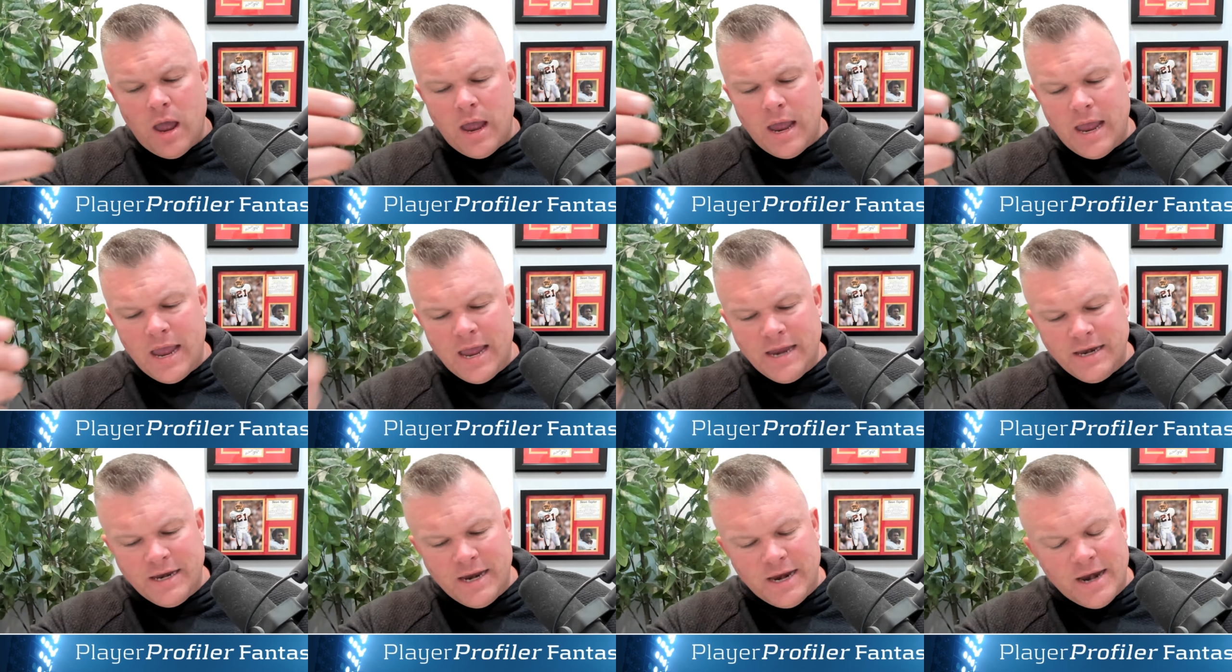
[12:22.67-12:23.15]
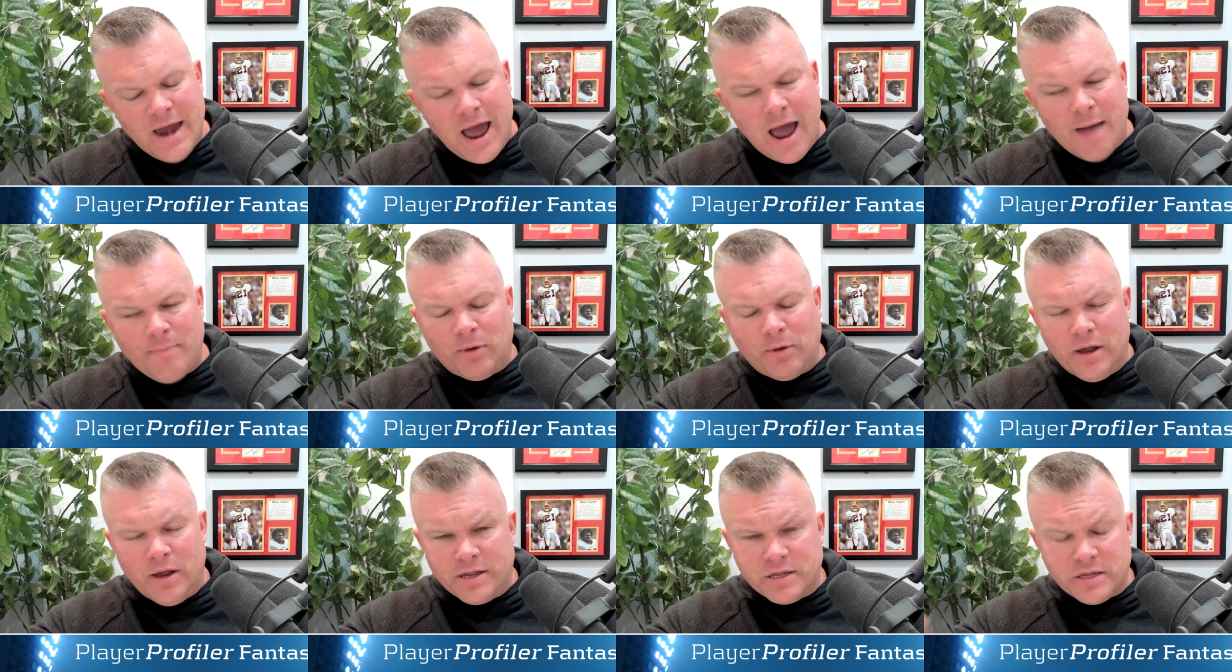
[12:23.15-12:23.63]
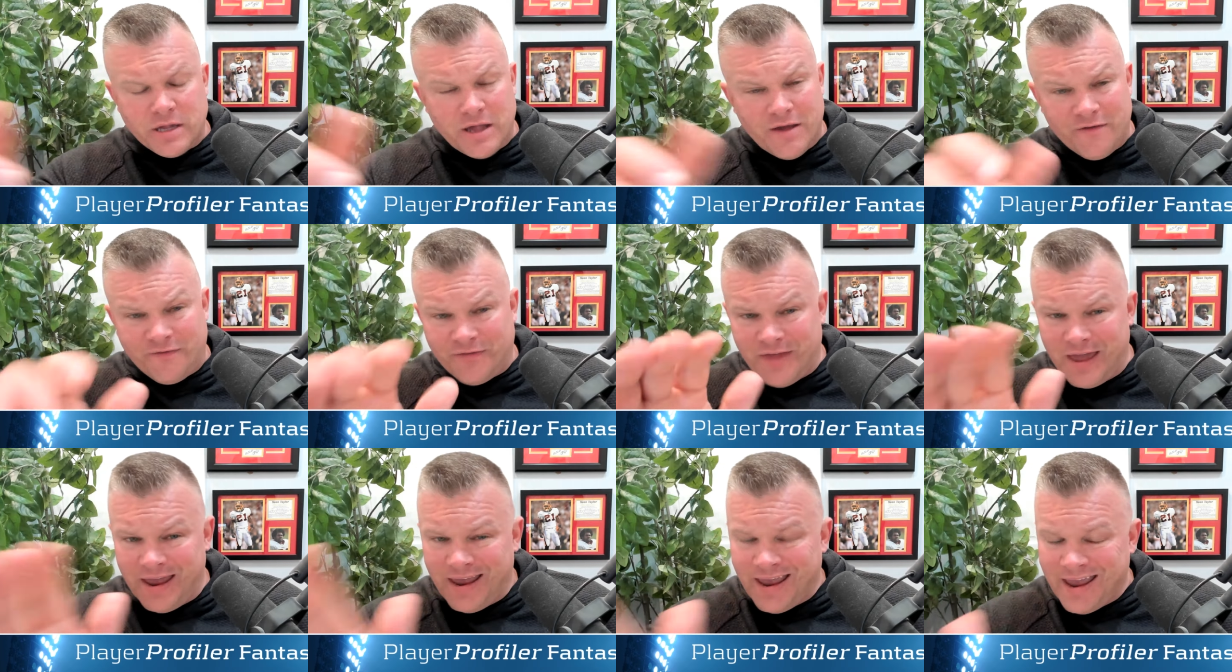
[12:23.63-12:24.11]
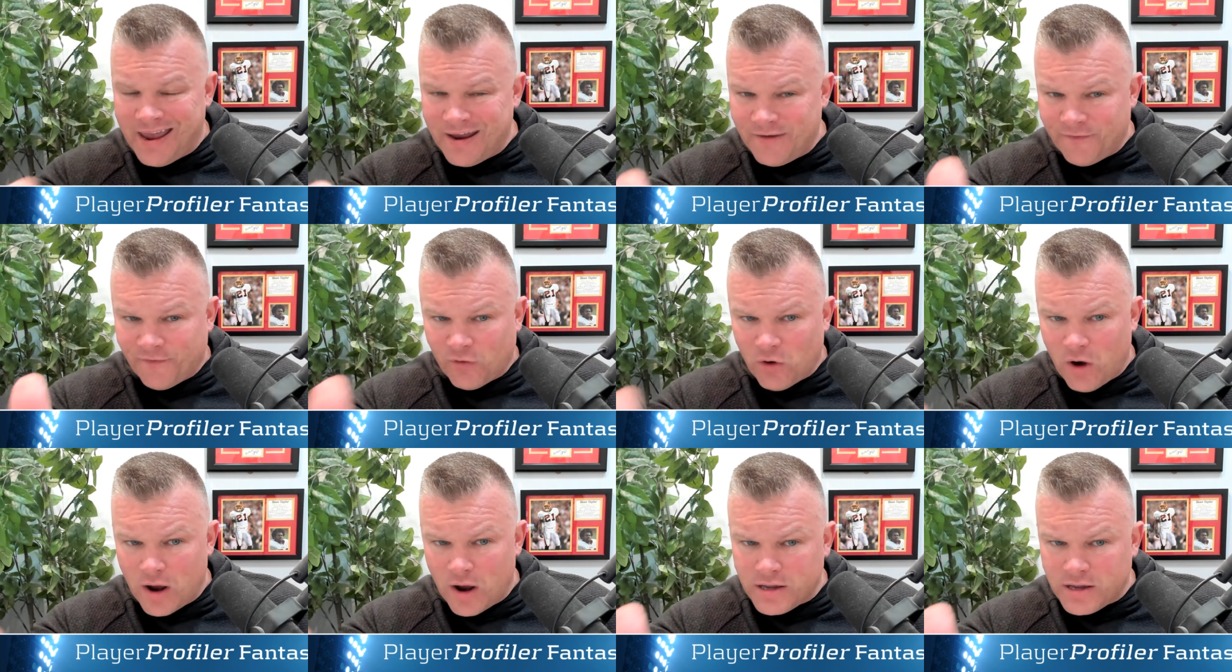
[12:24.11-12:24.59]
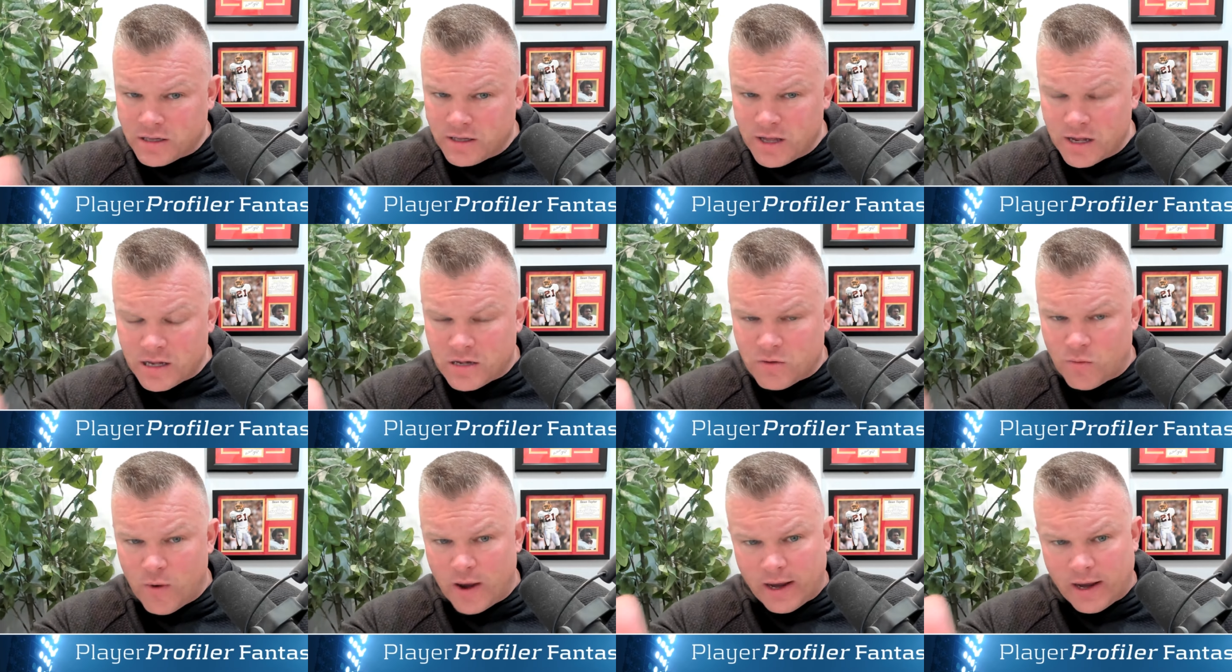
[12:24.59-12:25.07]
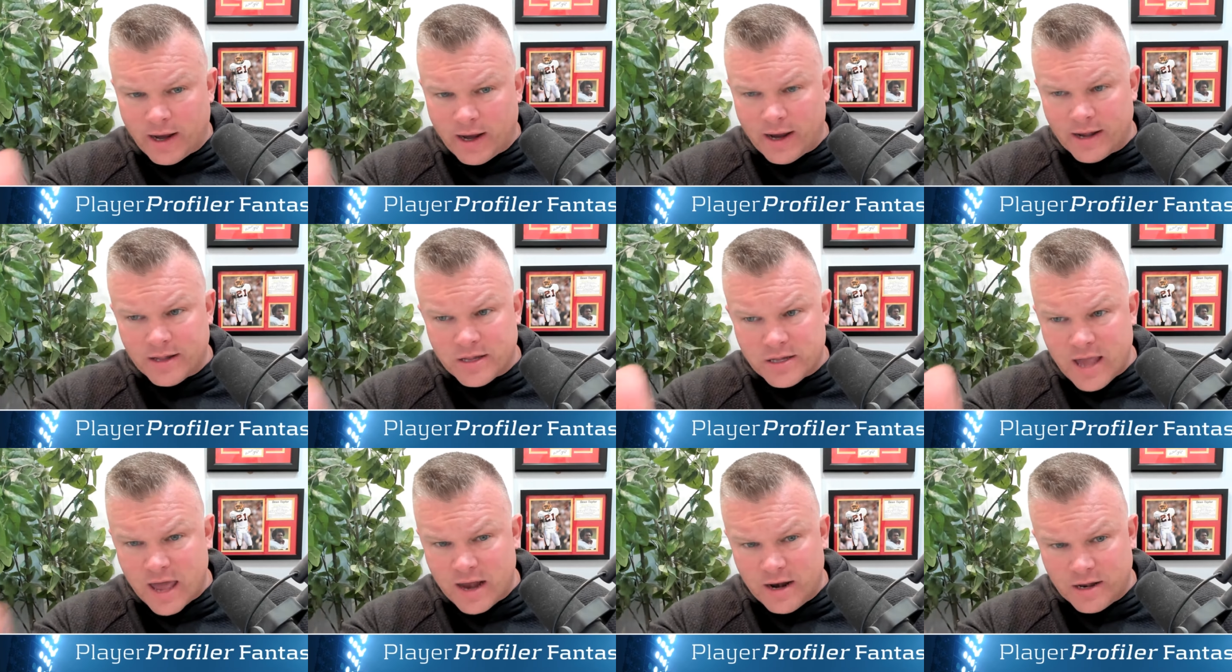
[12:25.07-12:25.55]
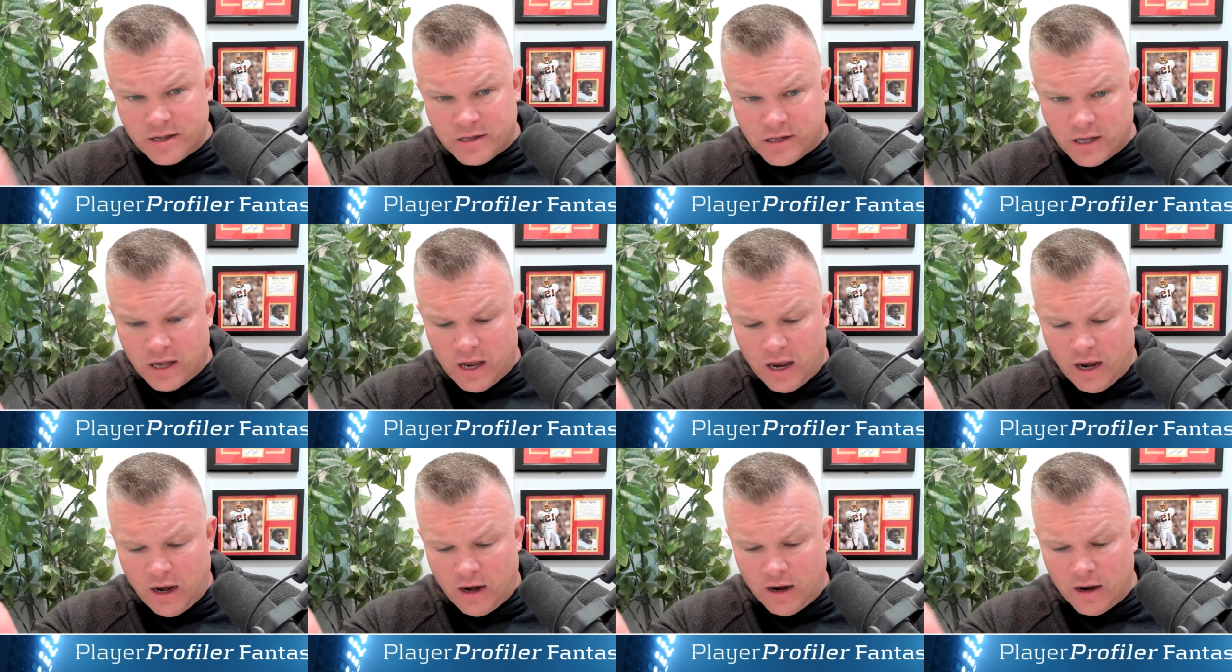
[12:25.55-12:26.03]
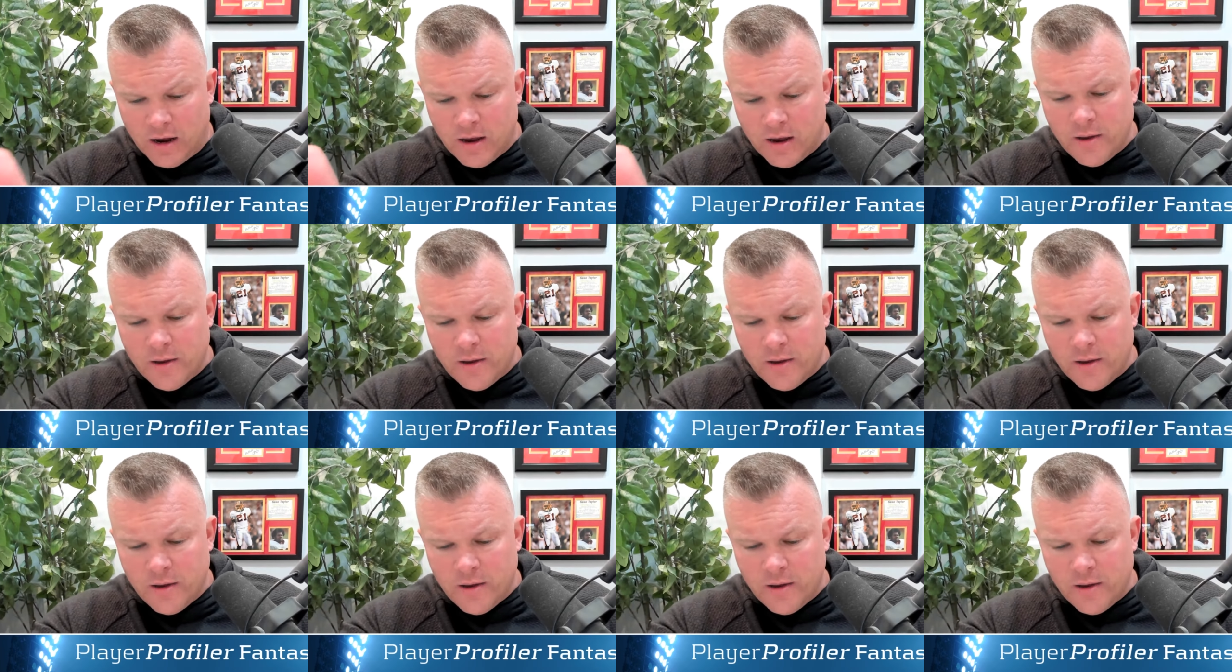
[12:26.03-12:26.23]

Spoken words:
Indianapolis, if they hit for us this week against Tennessee,